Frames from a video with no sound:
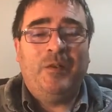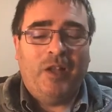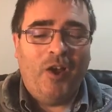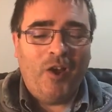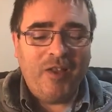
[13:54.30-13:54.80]

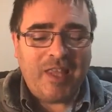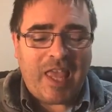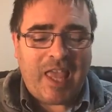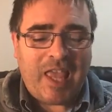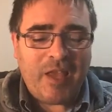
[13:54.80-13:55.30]
You know,
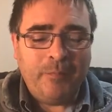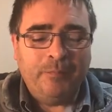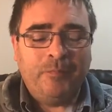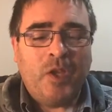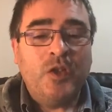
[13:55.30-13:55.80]
how
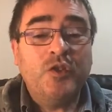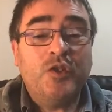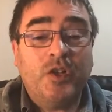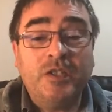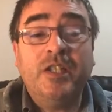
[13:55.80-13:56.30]
they
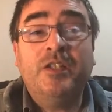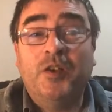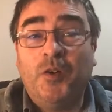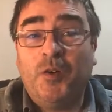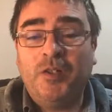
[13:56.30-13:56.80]

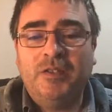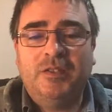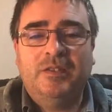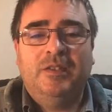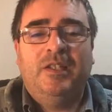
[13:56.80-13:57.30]
trusted
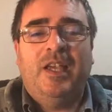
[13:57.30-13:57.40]
God